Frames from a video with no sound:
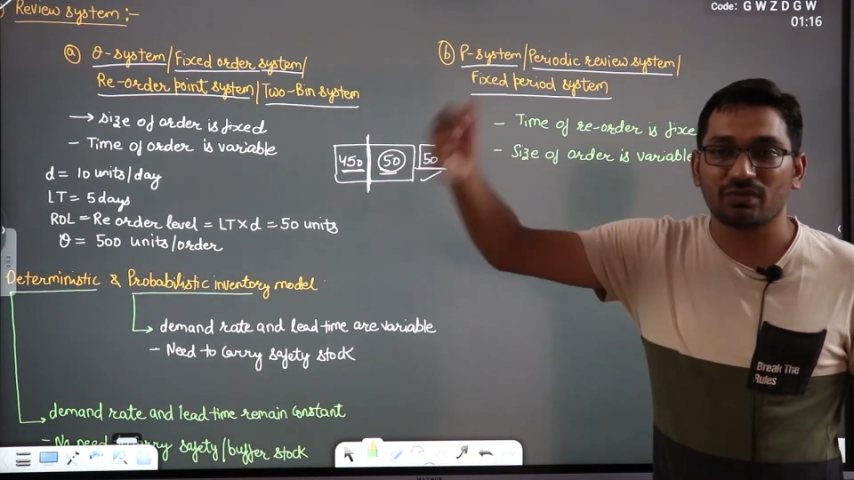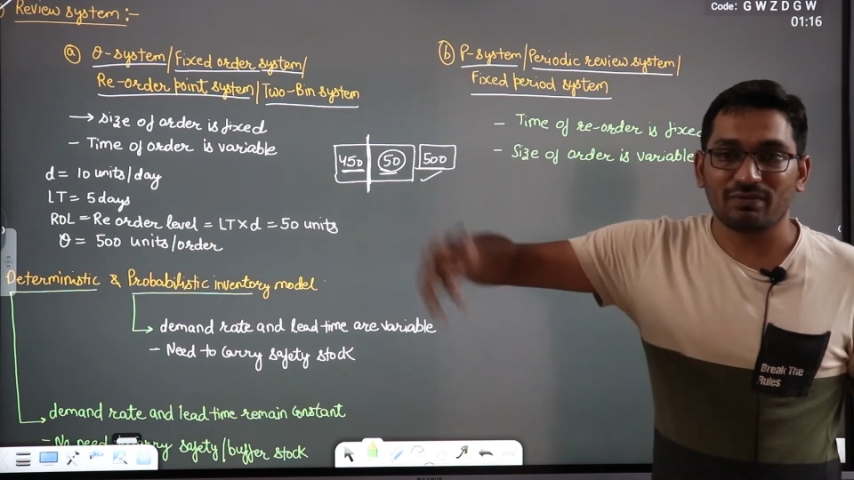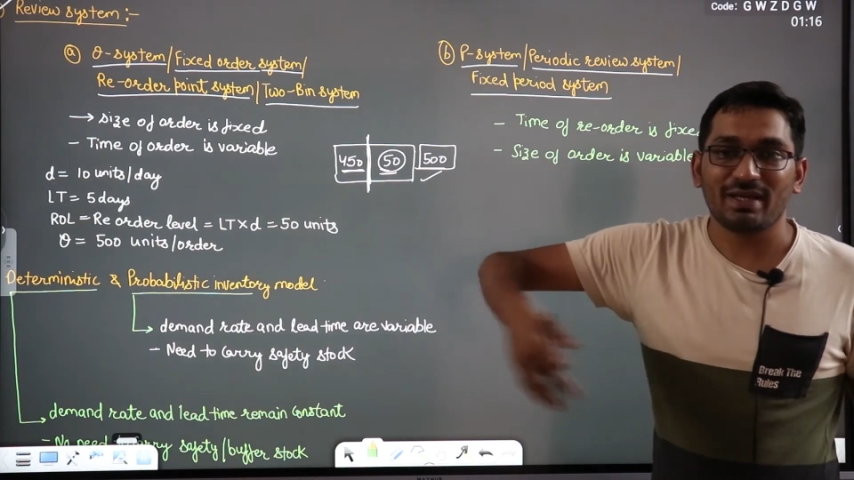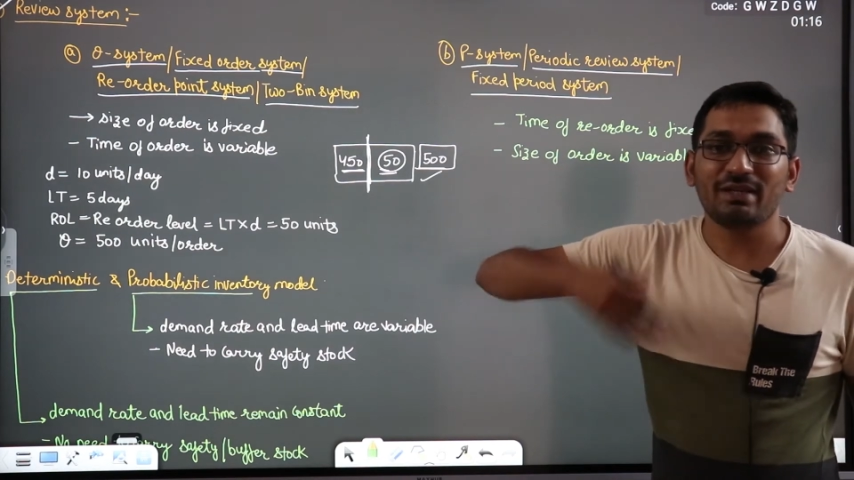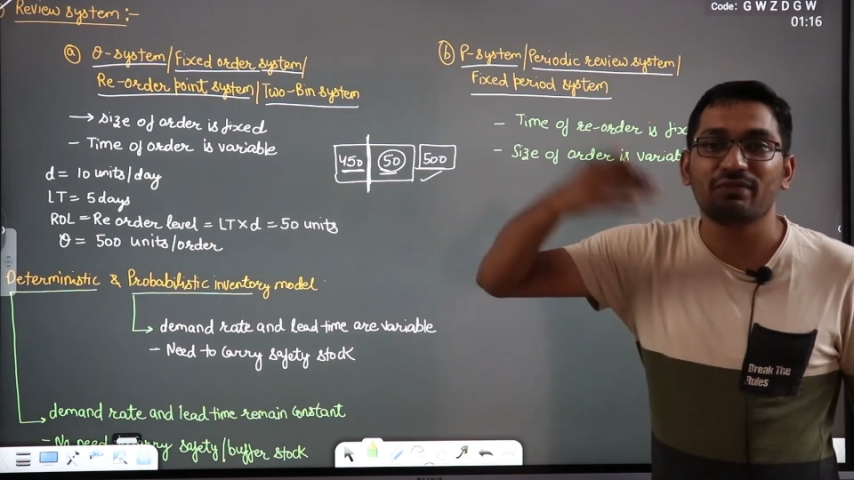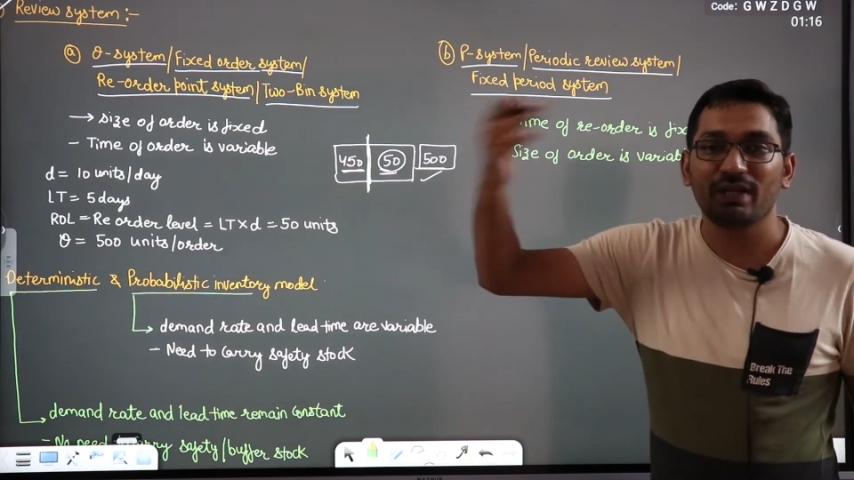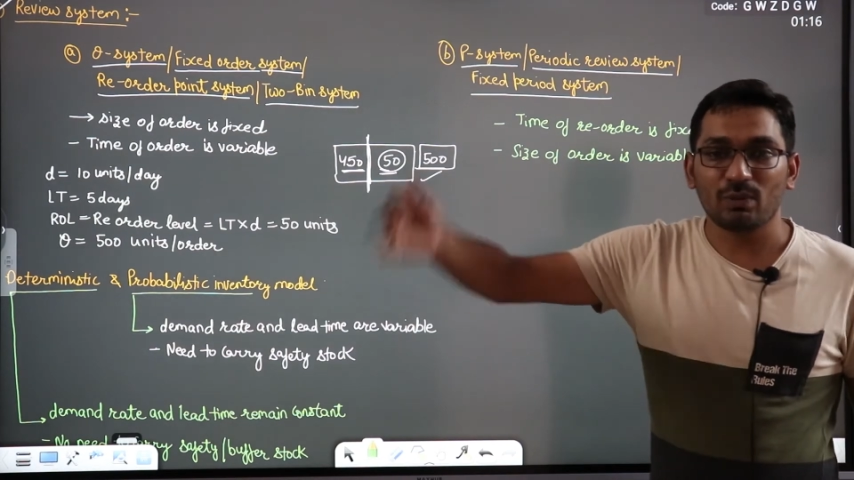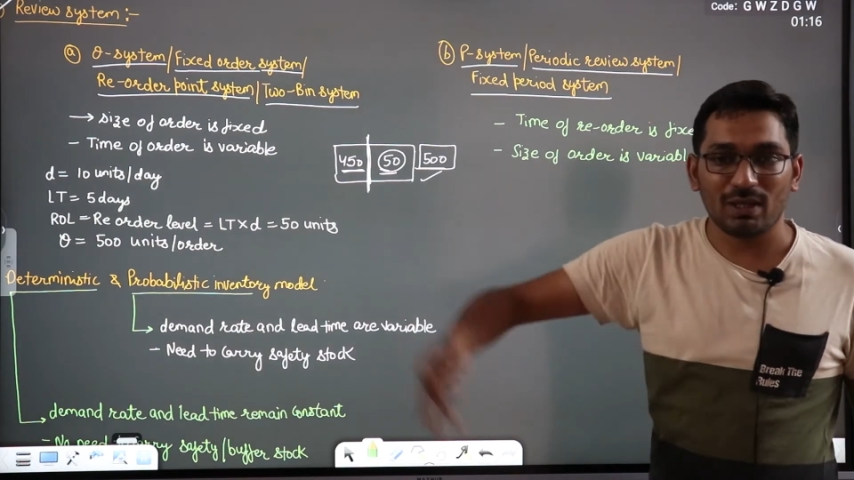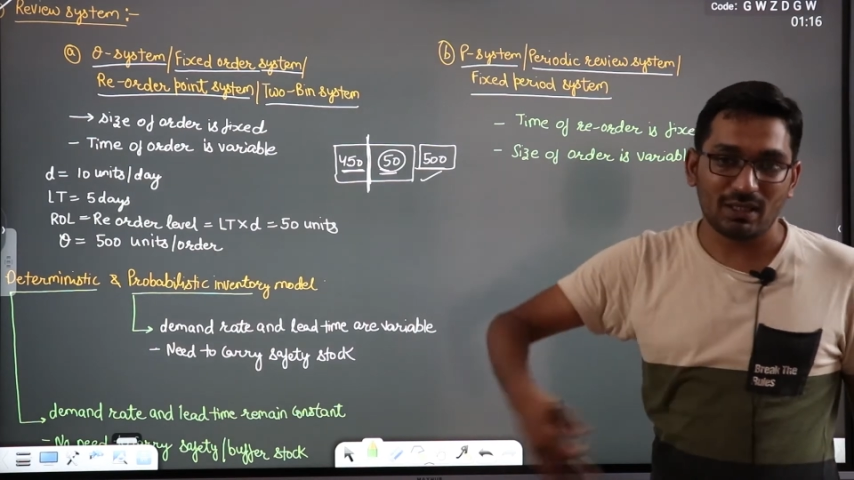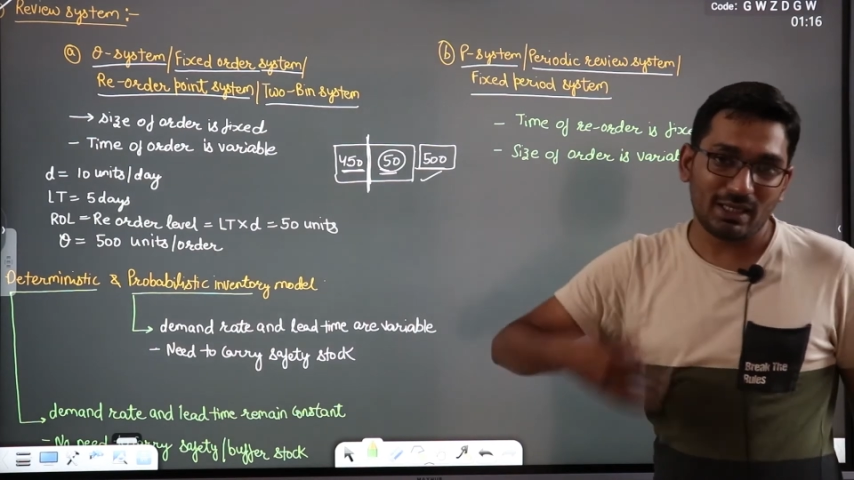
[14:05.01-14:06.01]
very
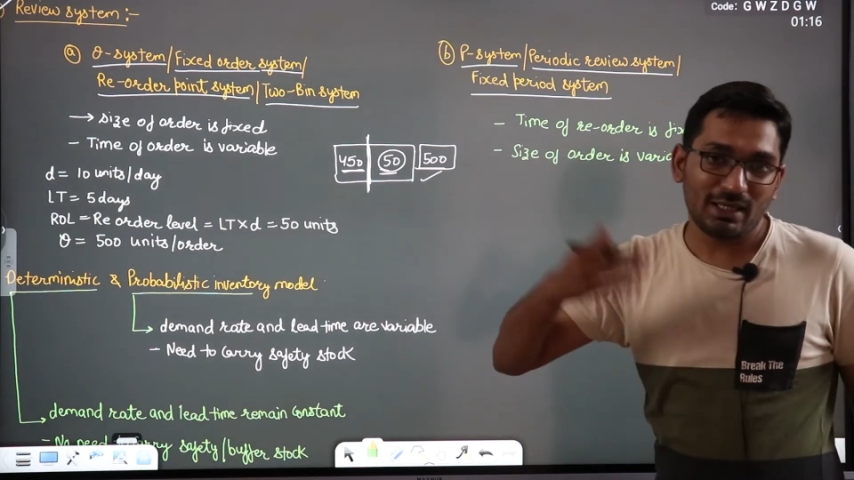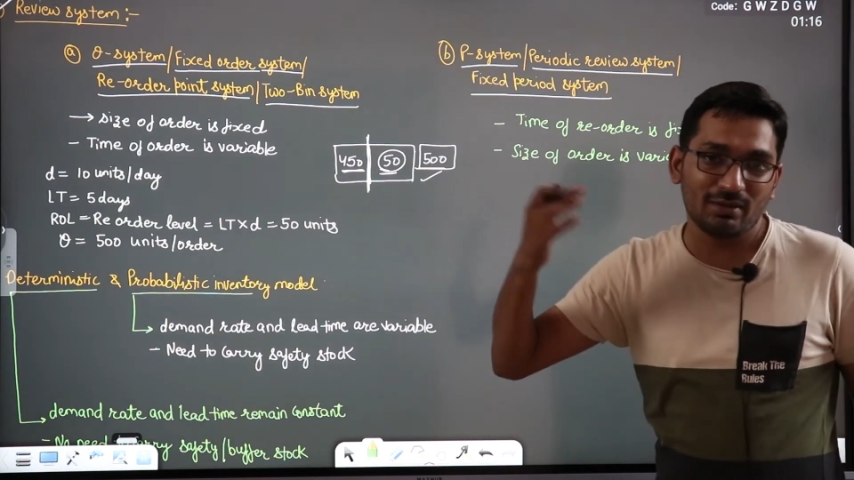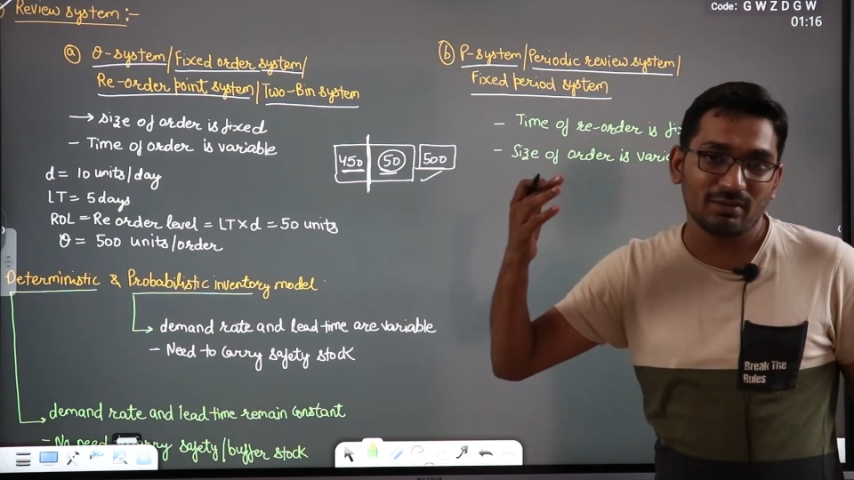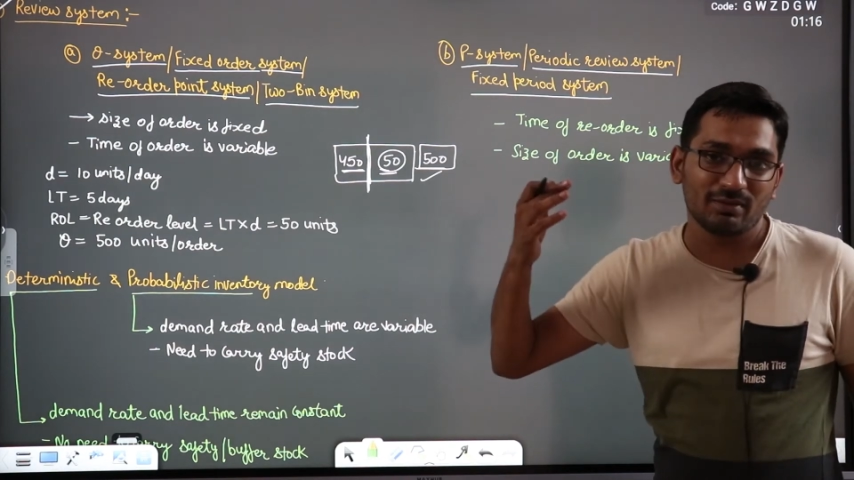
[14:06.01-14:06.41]
frequently